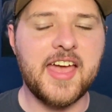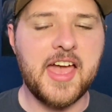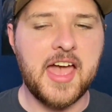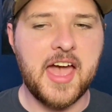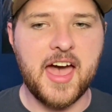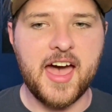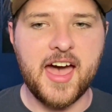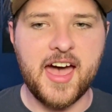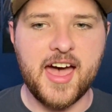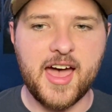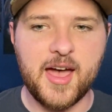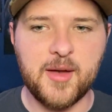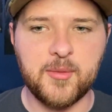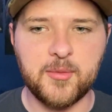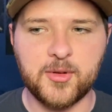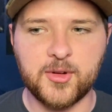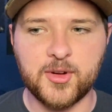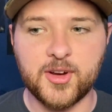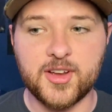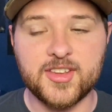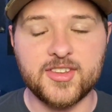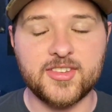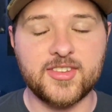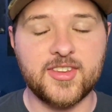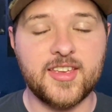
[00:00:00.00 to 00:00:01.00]
uh,
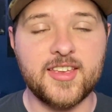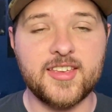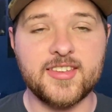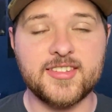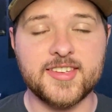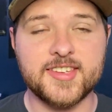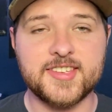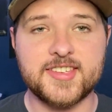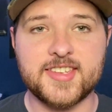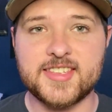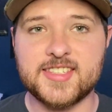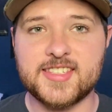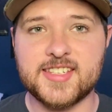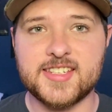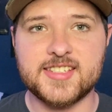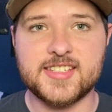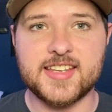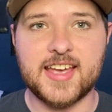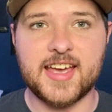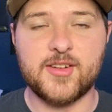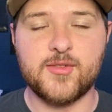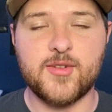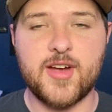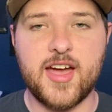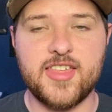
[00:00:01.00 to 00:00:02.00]
or his, his assistant
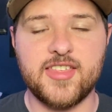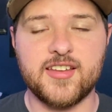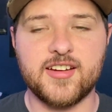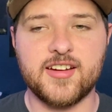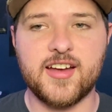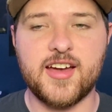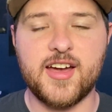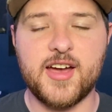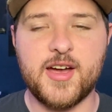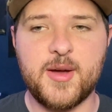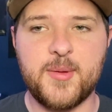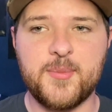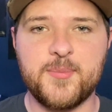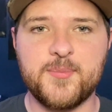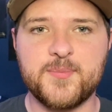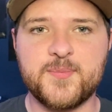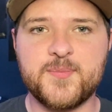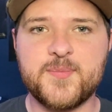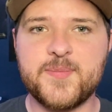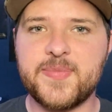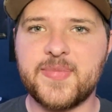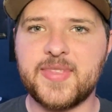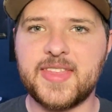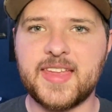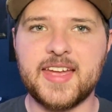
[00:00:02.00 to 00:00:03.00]
died rather, um,
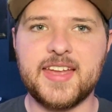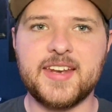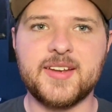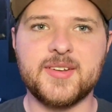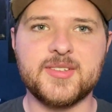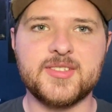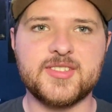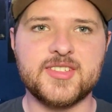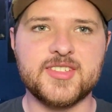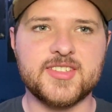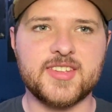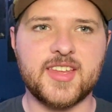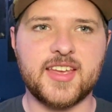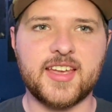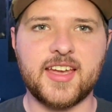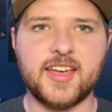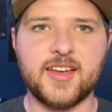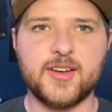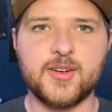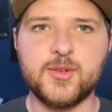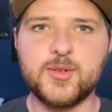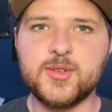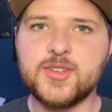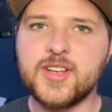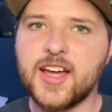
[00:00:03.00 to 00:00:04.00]
and it was just like
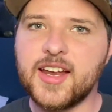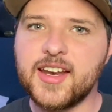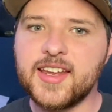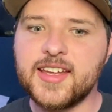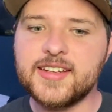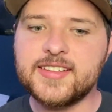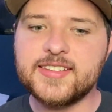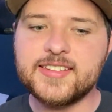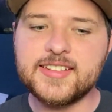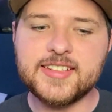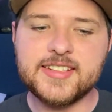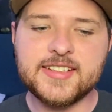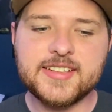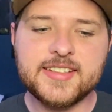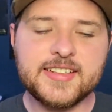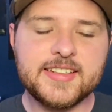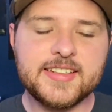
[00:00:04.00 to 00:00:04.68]
a whodunit